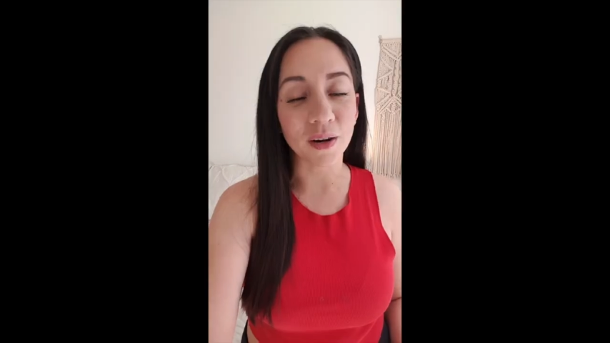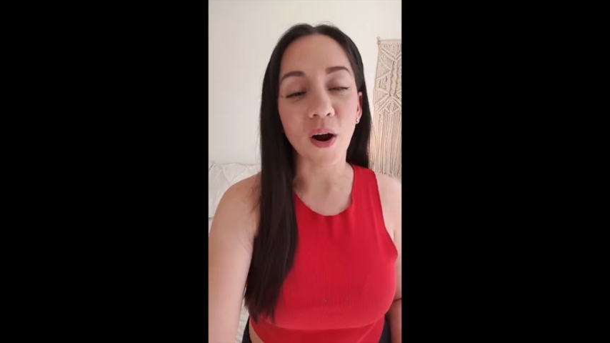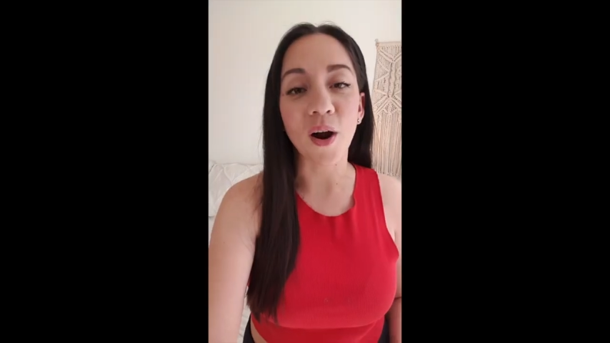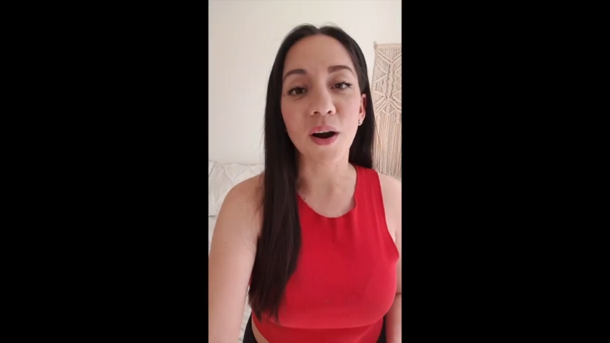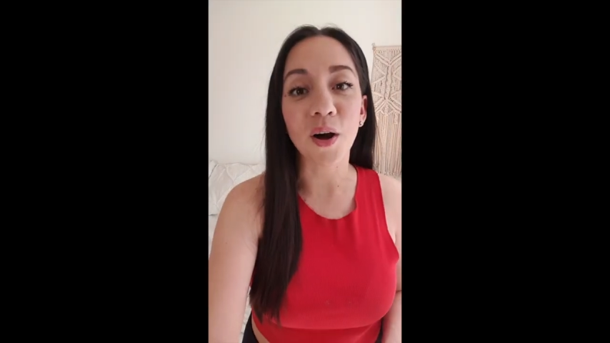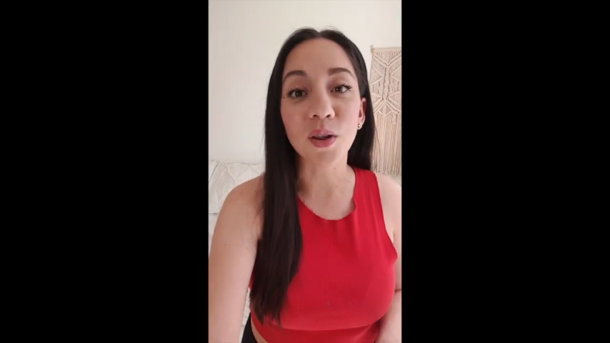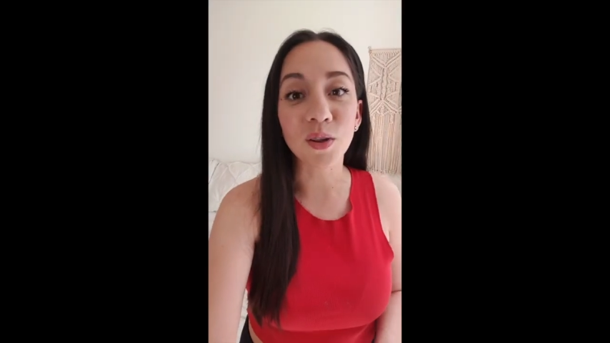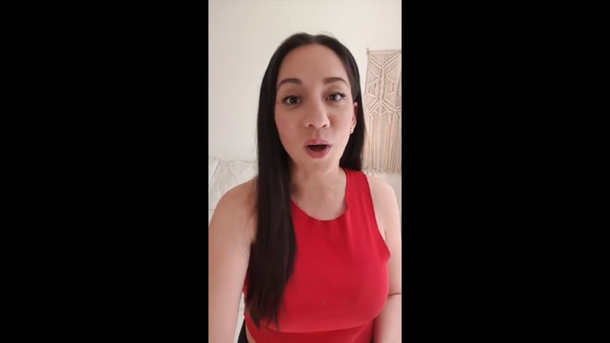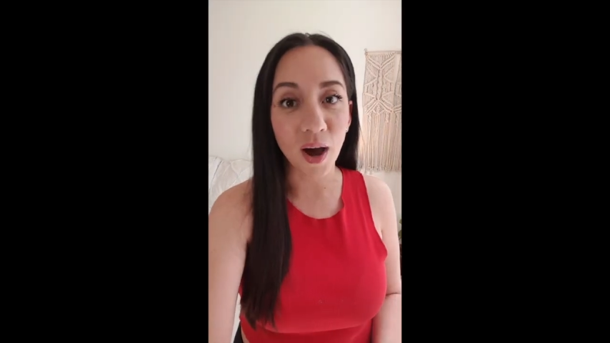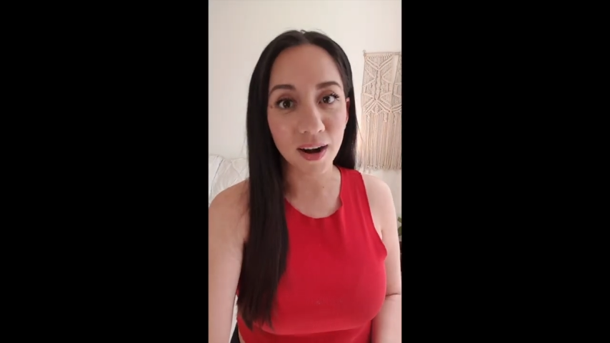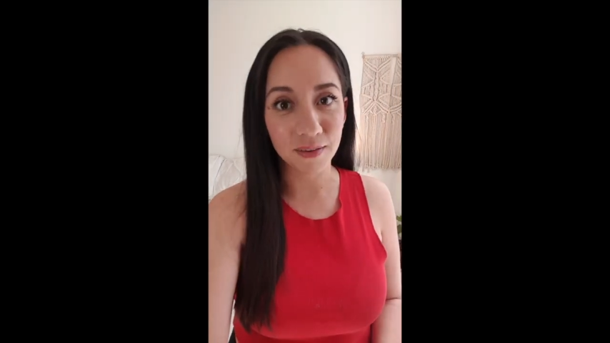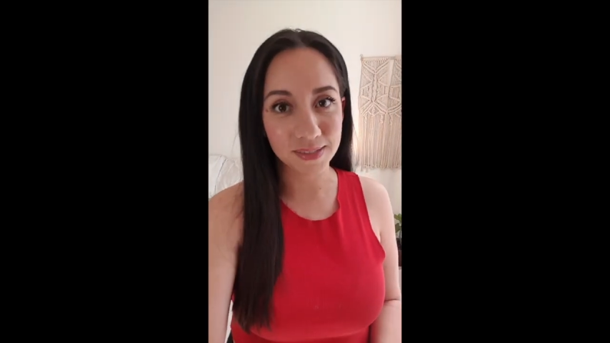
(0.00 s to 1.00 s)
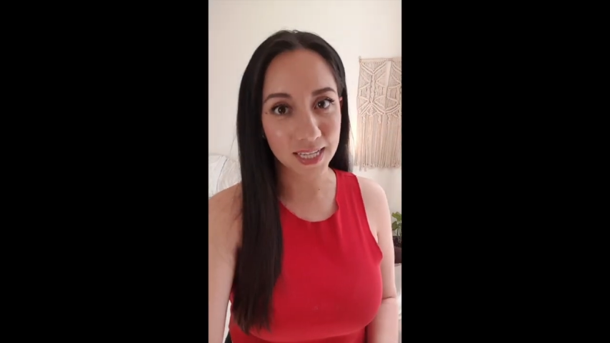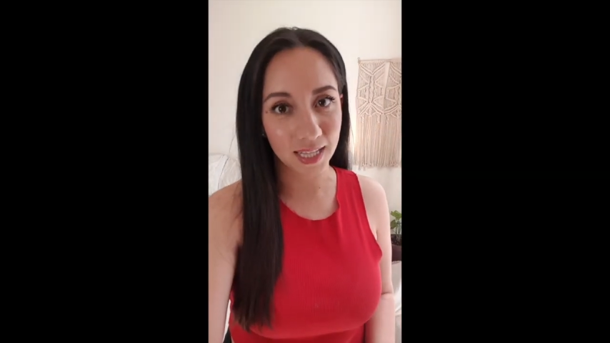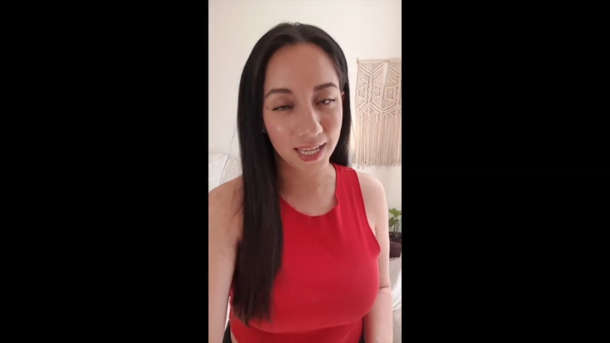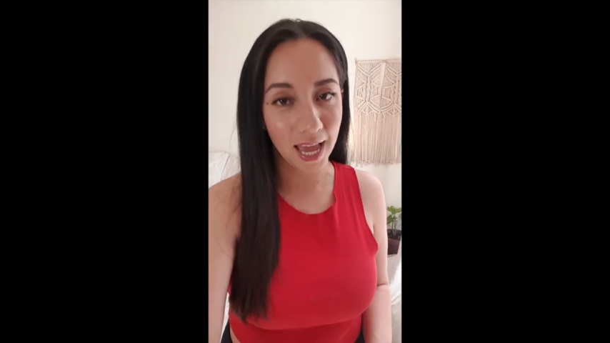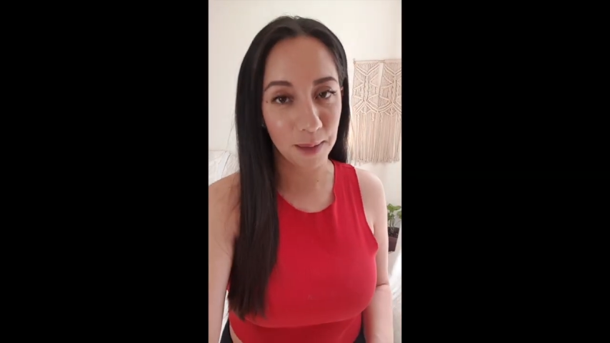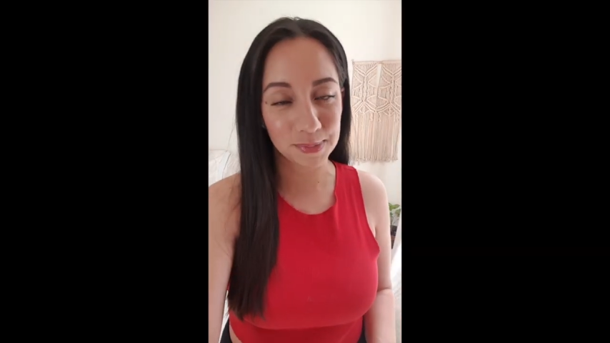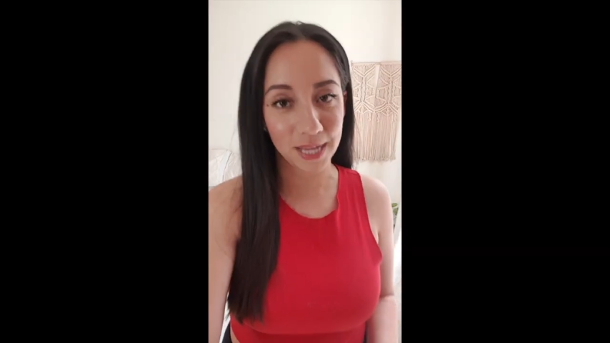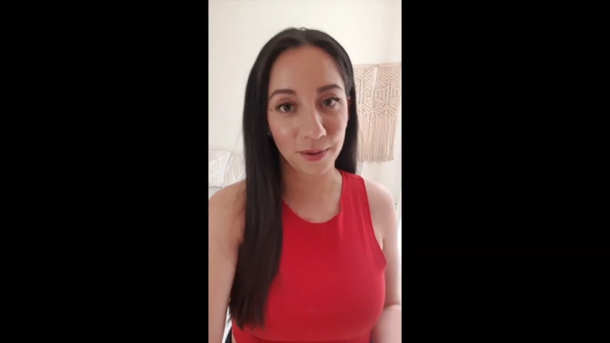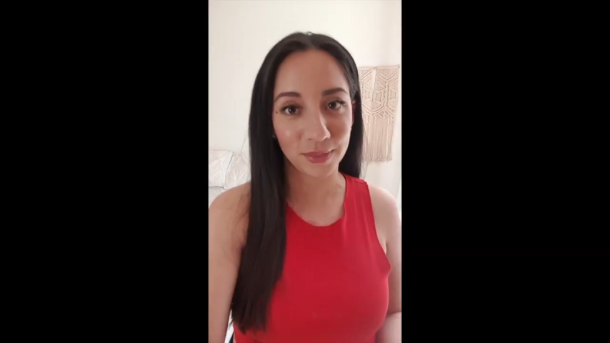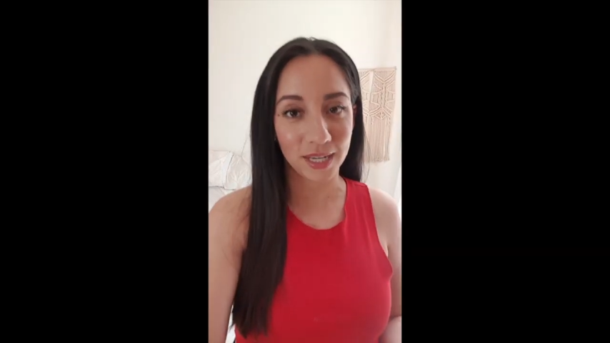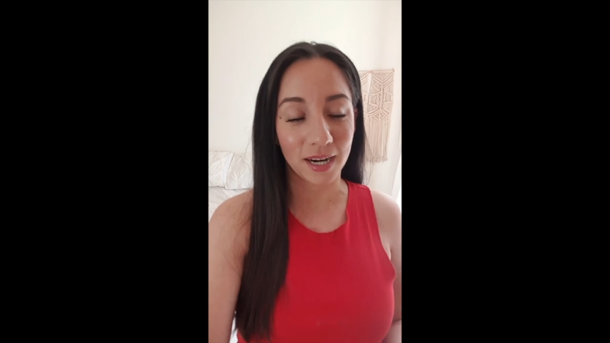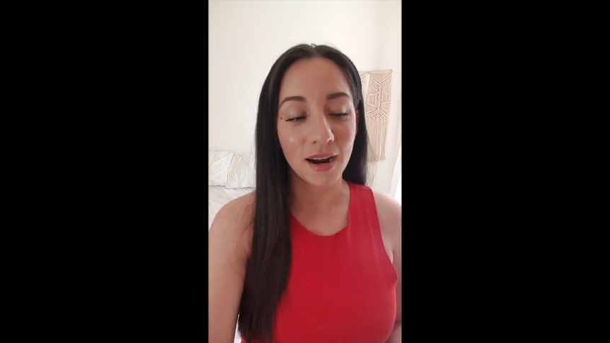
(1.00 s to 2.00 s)
do that when I'm
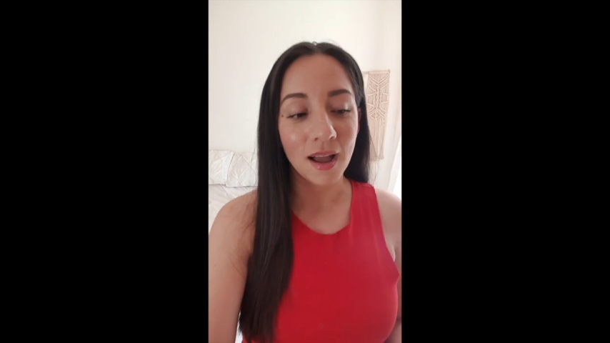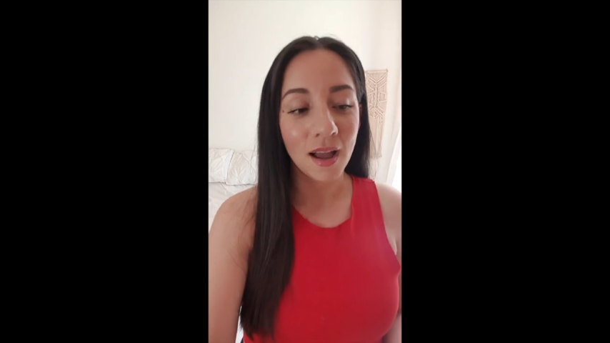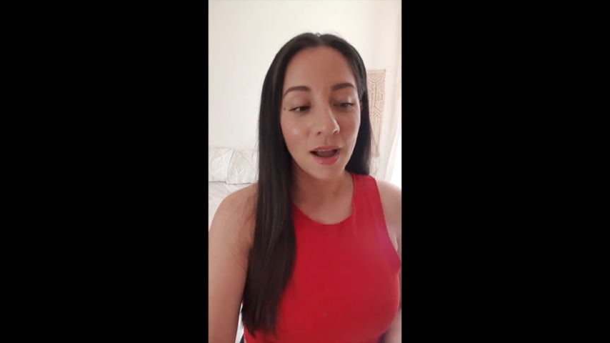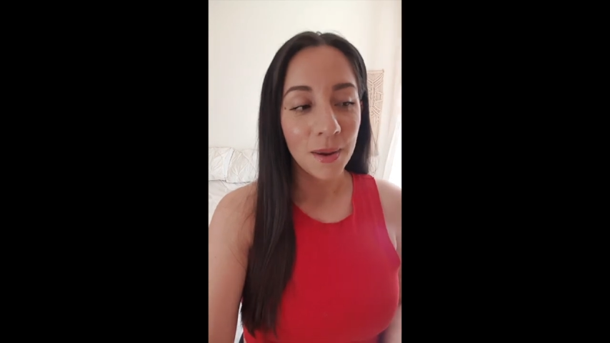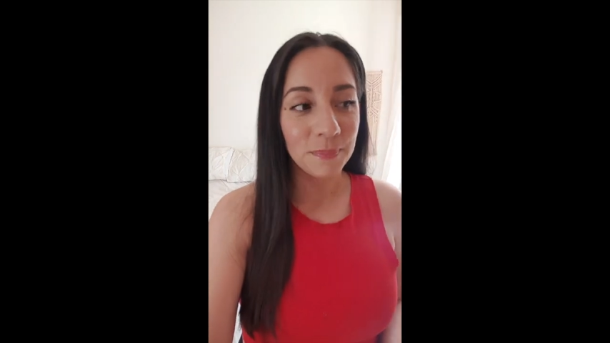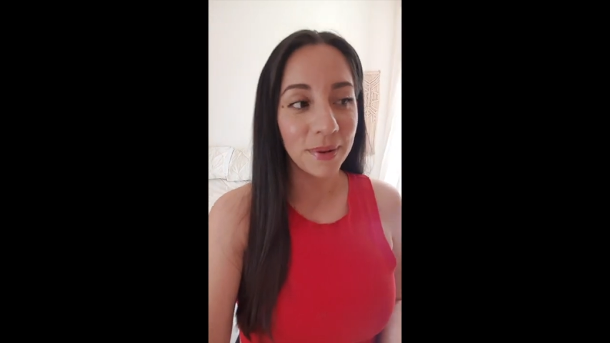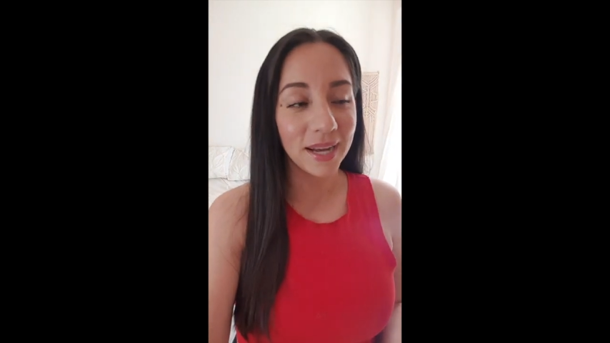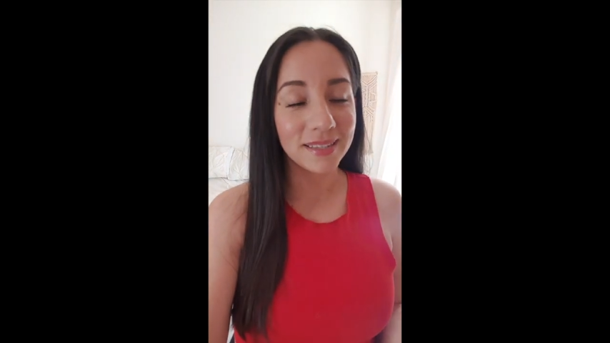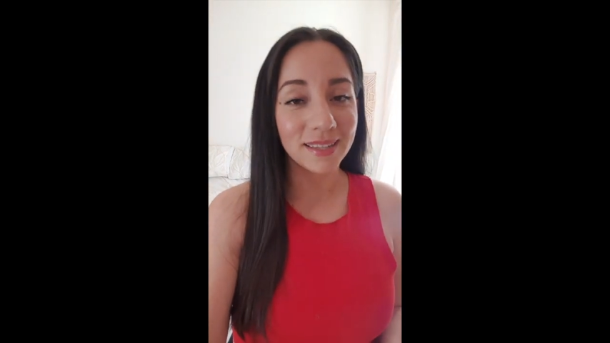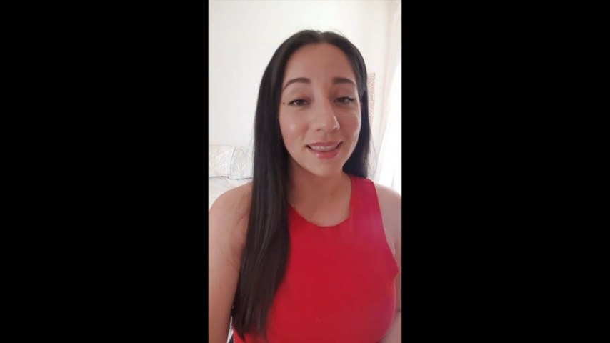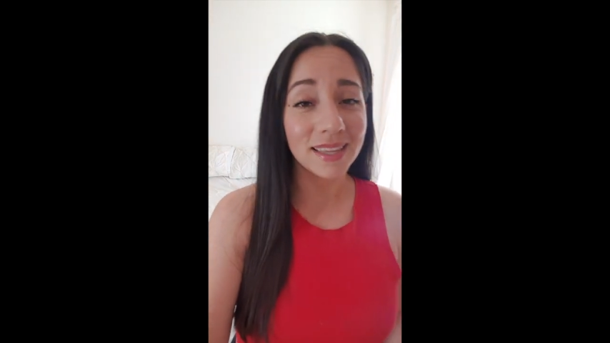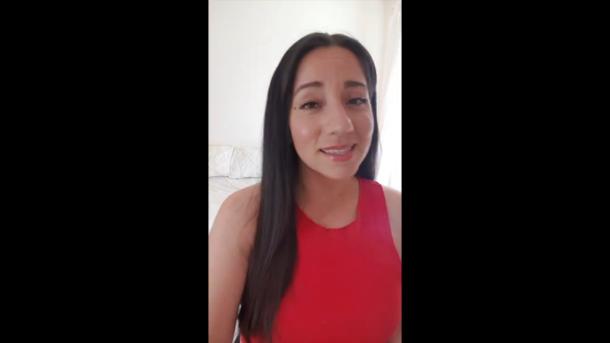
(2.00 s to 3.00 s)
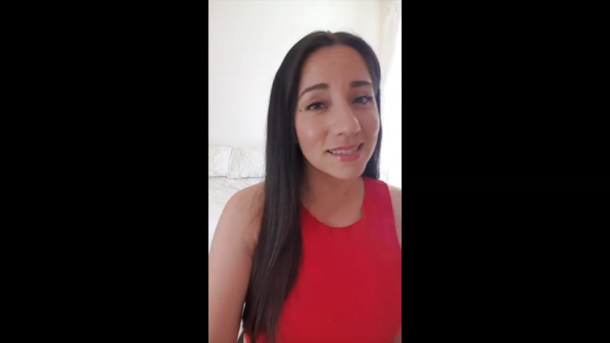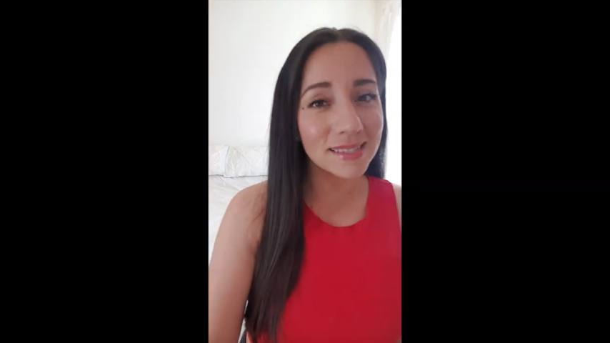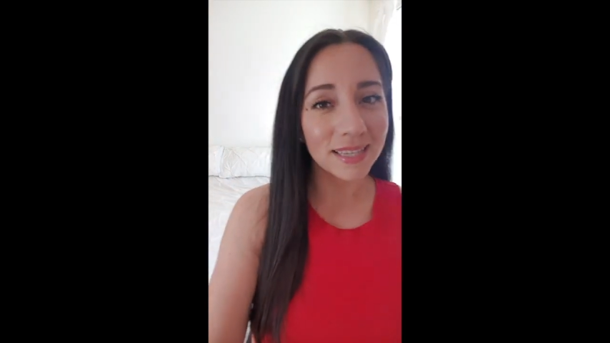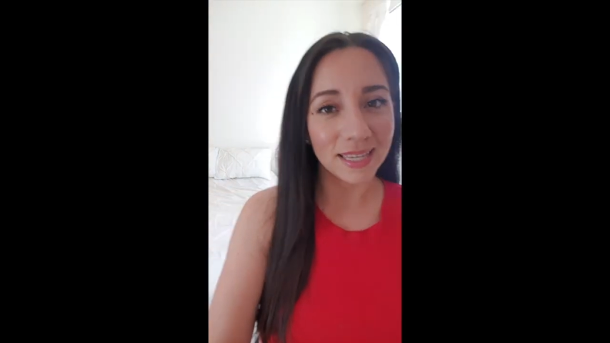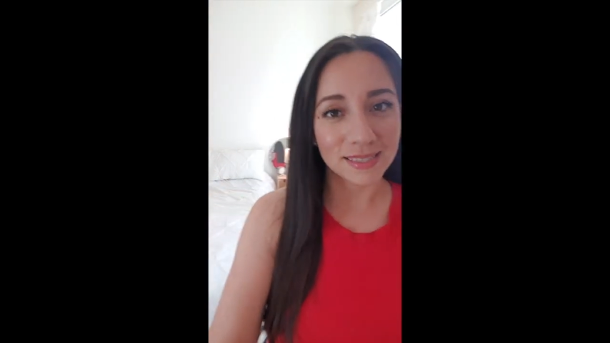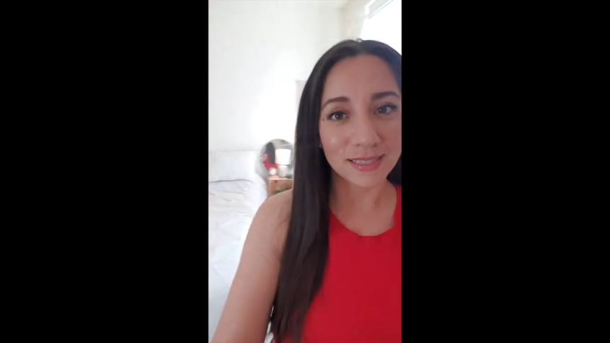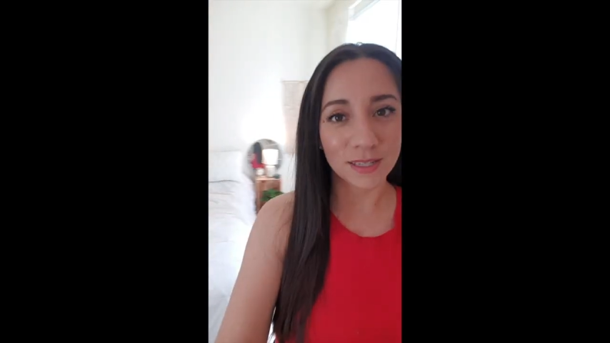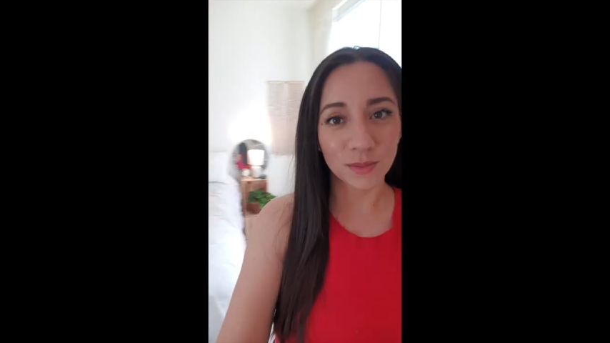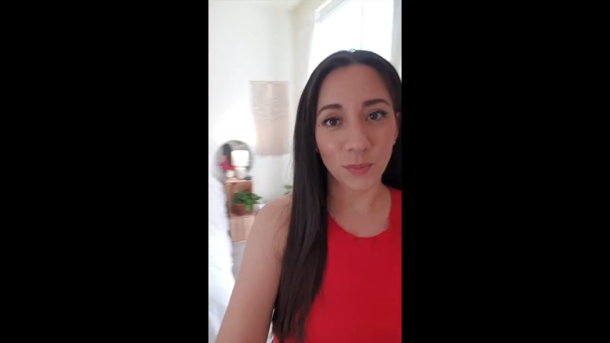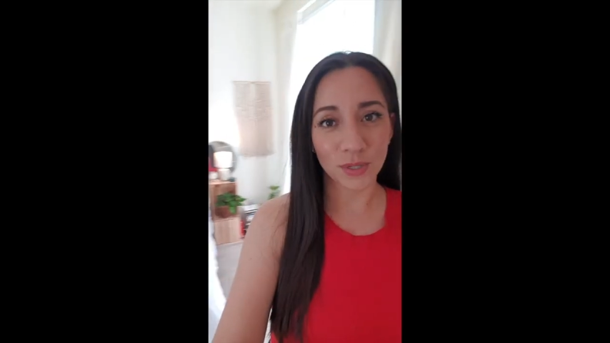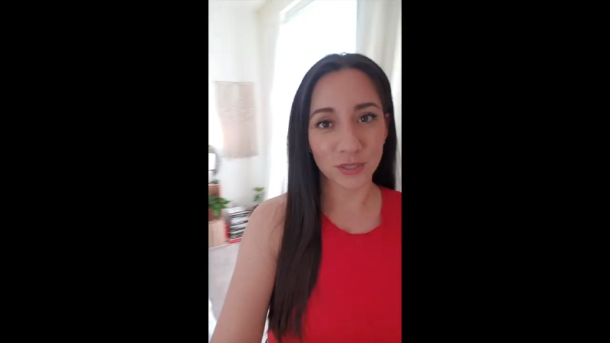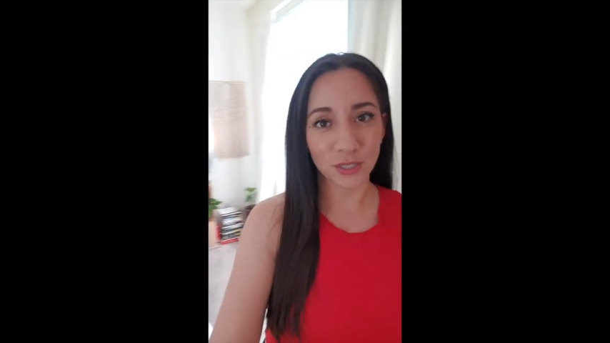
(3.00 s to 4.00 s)
auditioning for an ad that's going to be shown on TikTok